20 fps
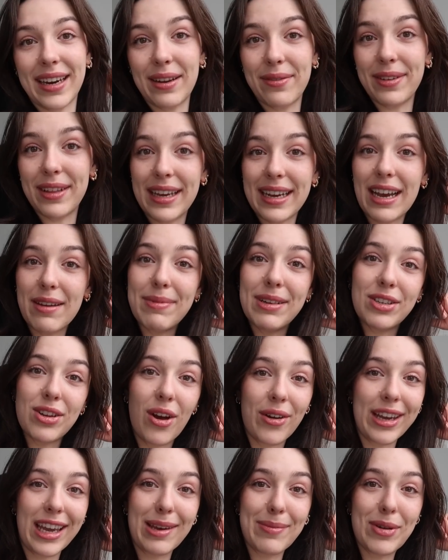And I feel like I've been
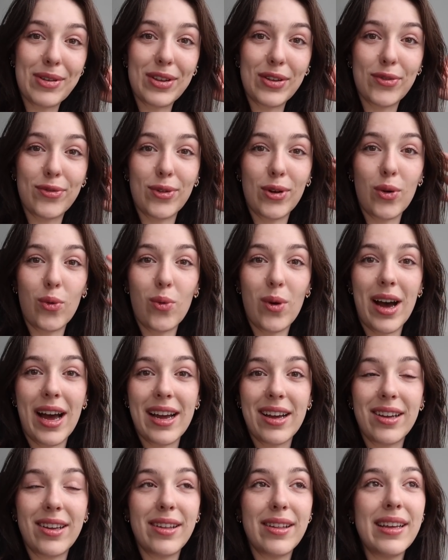talking about this for a
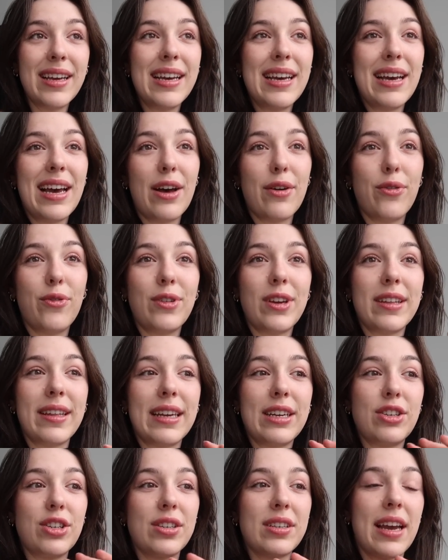while, of
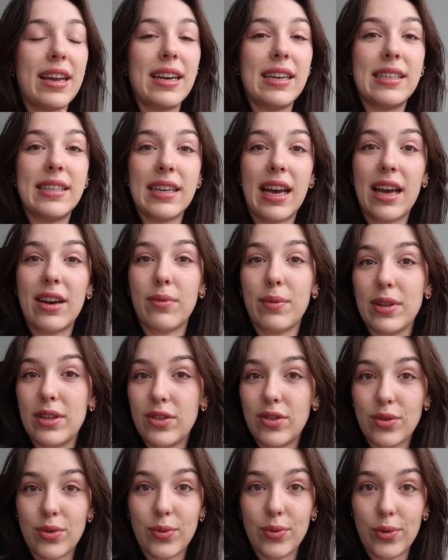feeling just kind of done with
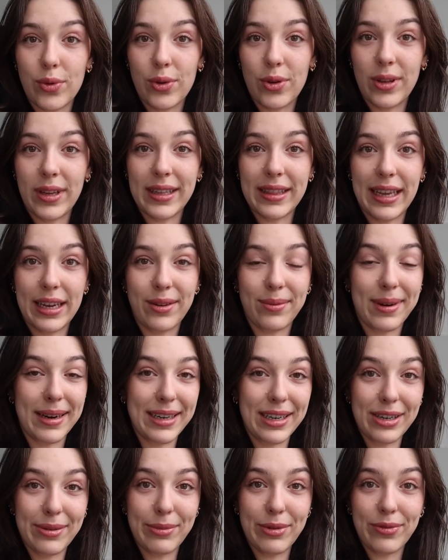school and like
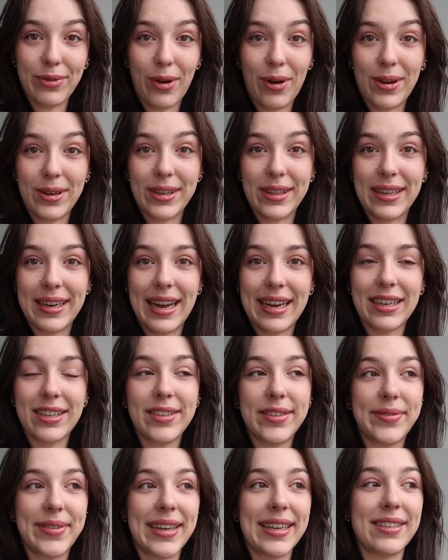ready to move on to the
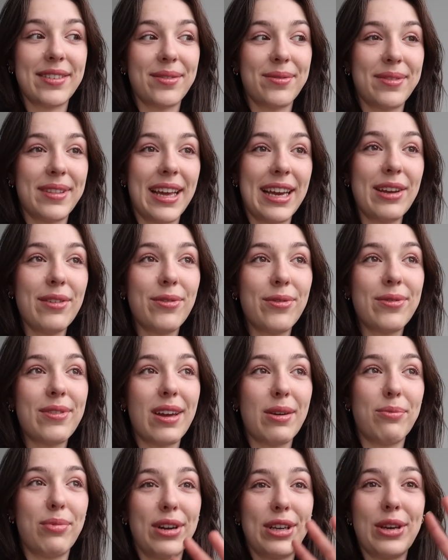next phase of life
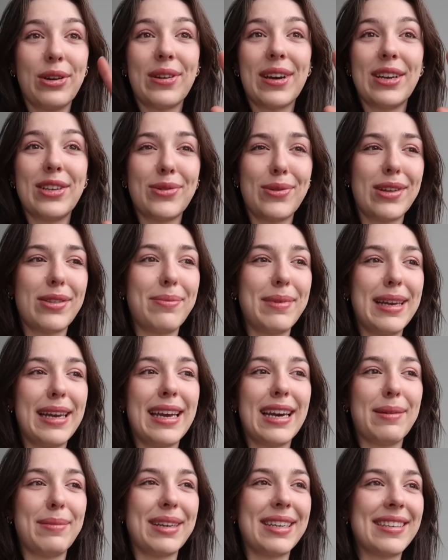and bring you guys with me.
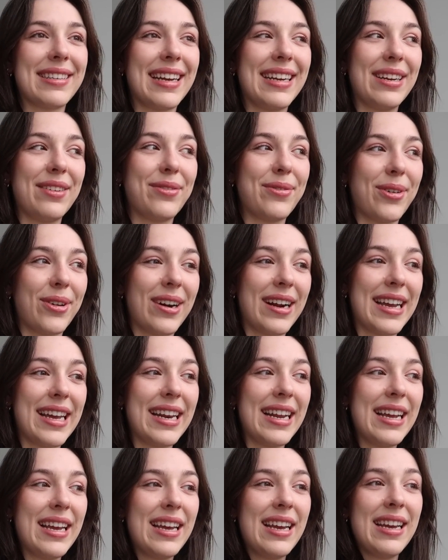And I'm excited for it.
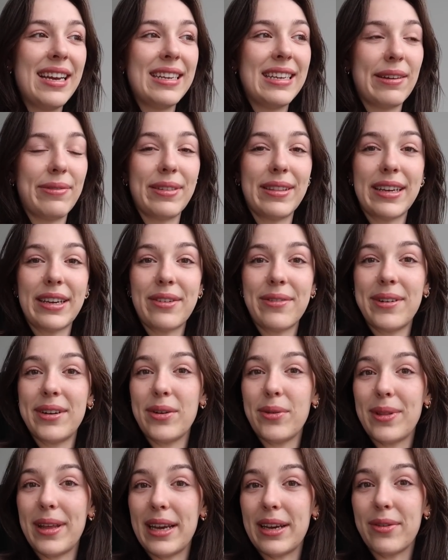Definitely going
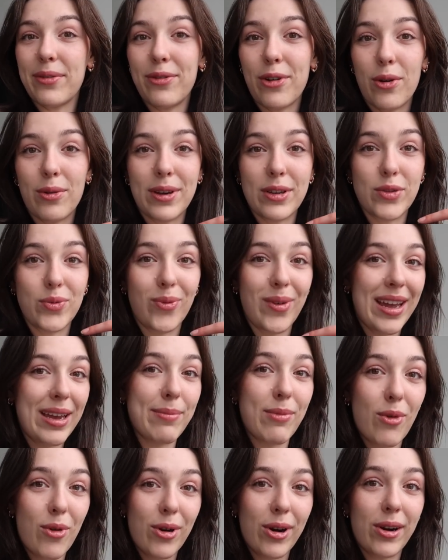to like focus way
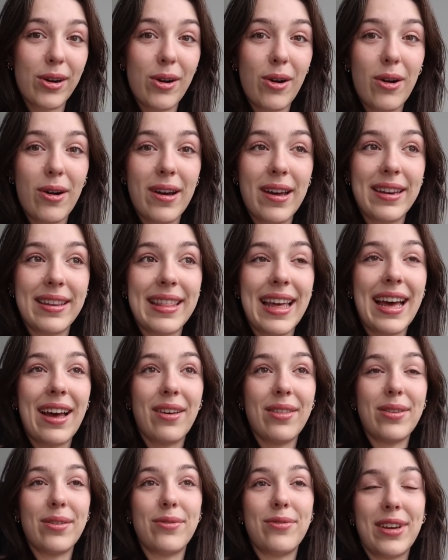more on the
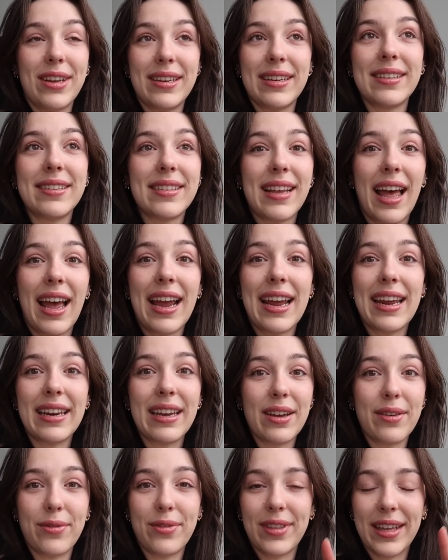health and fitness side
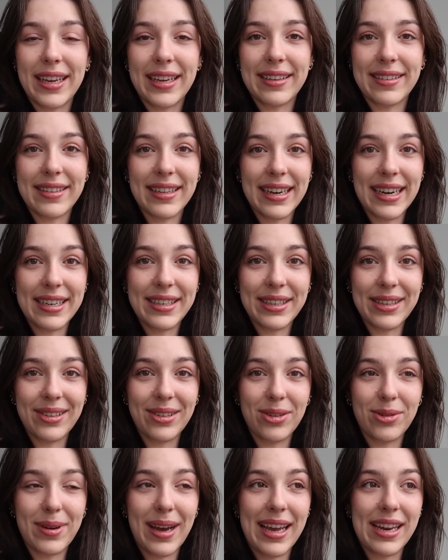of things that I
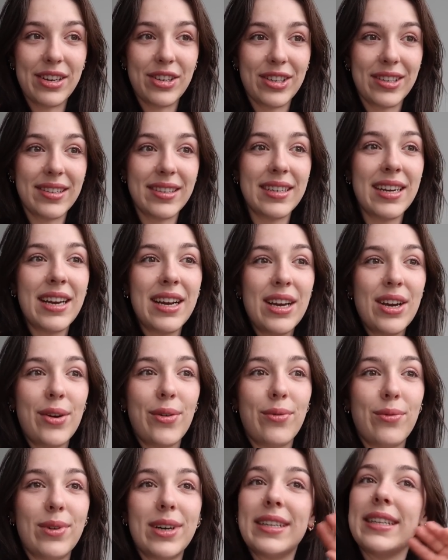do and just
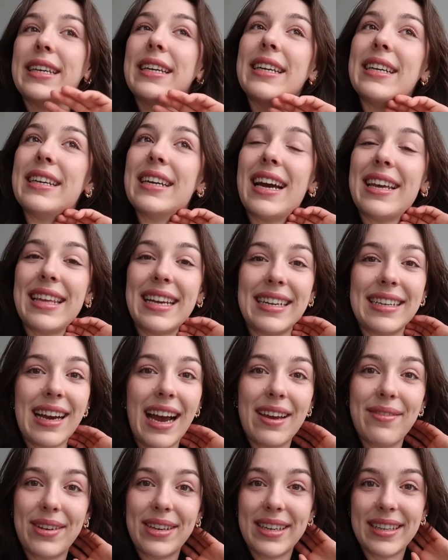really, I think,
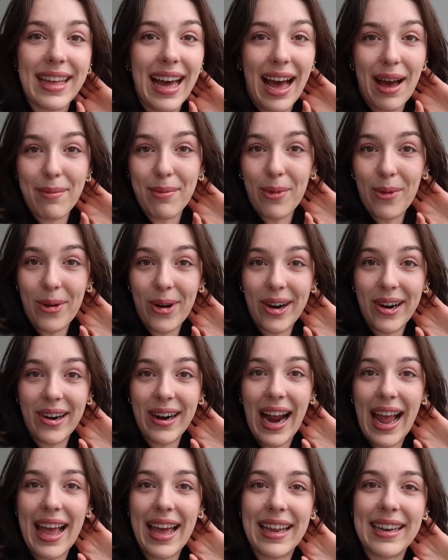dive into that more.
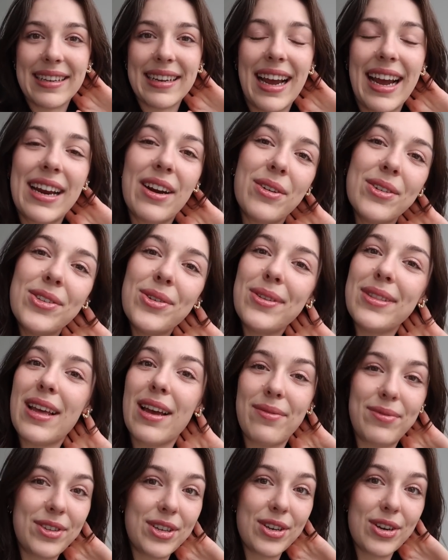And I'd also
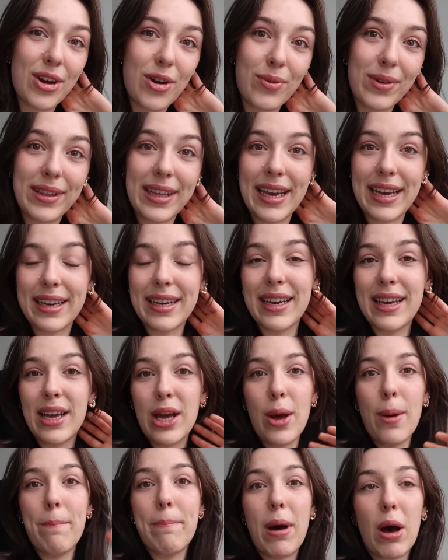love to know what like
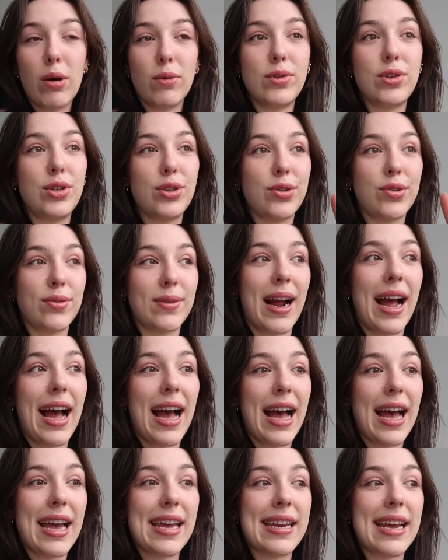post
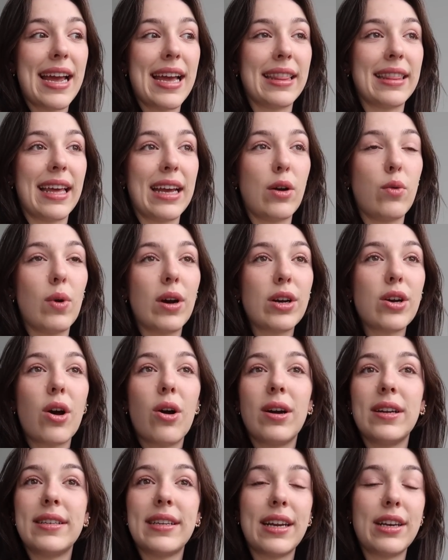grad and like what
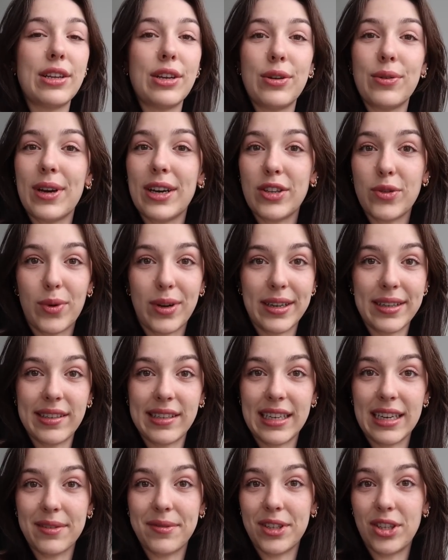content you guys want to
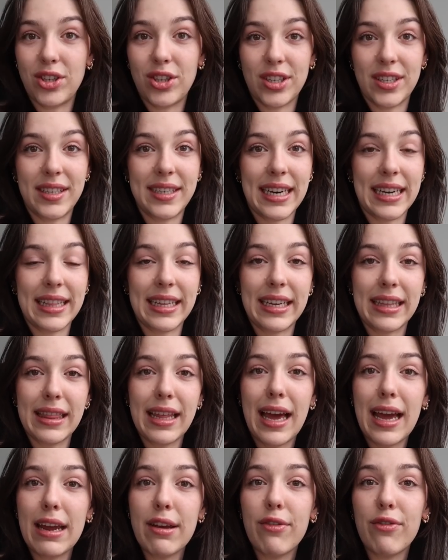see, if it's just daily
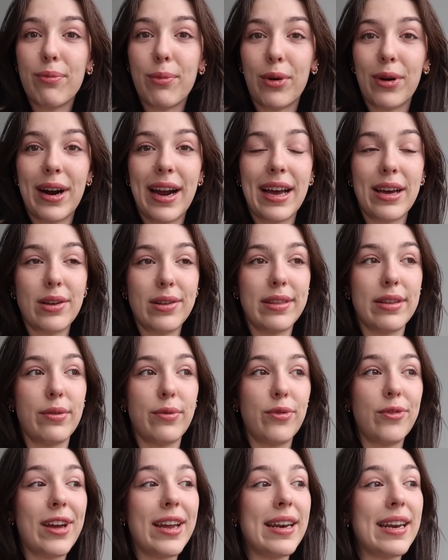life, more health
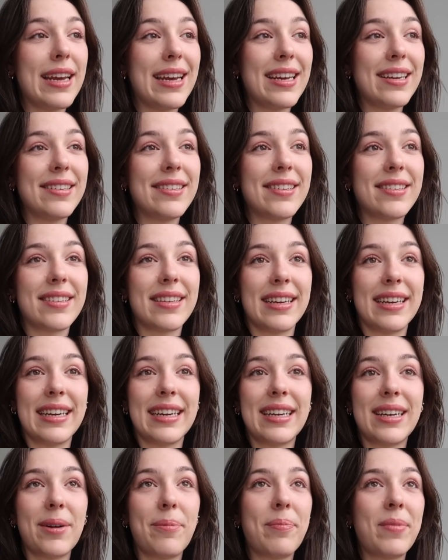and fitness.
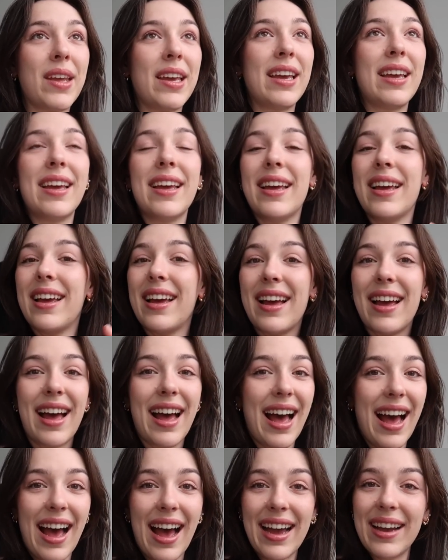Like,
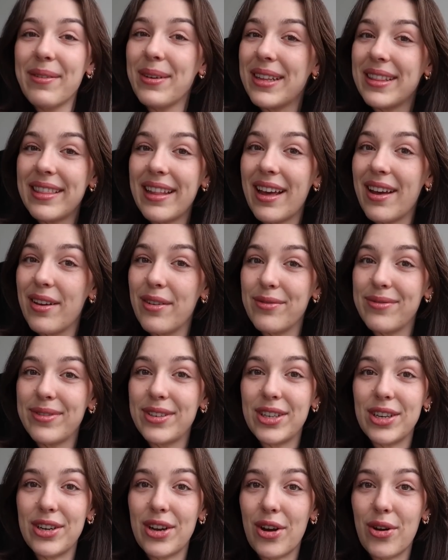I would love
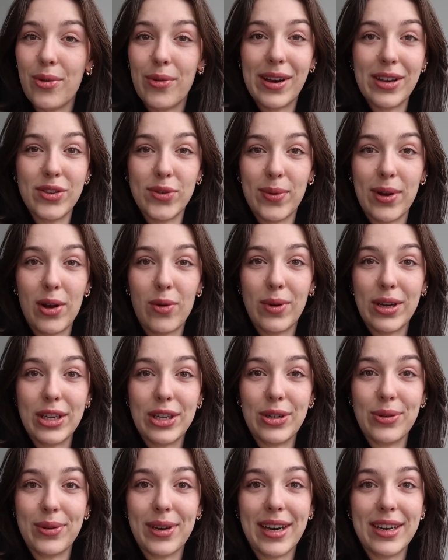to know as well what
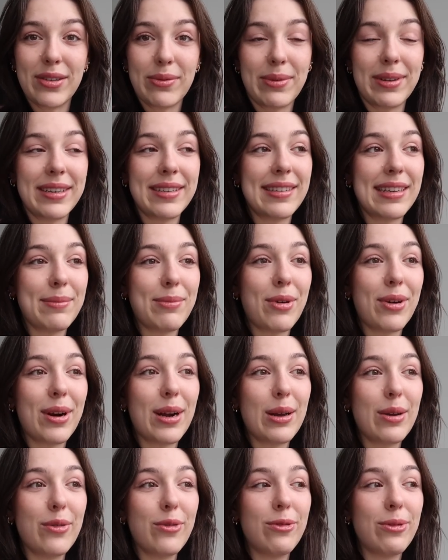you guys want to see more
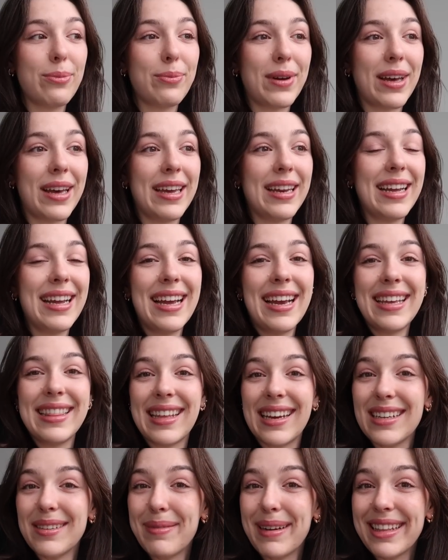of. But
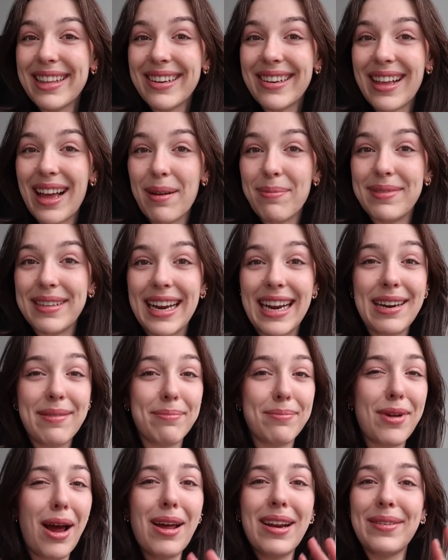that is my little
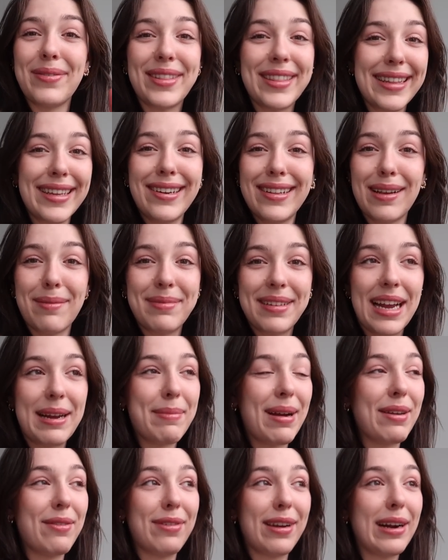update, not even little update,
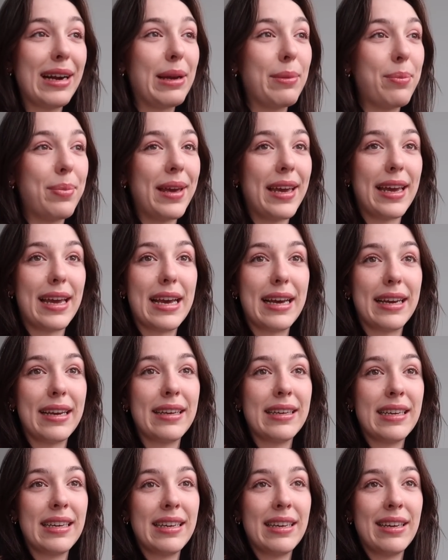my very big,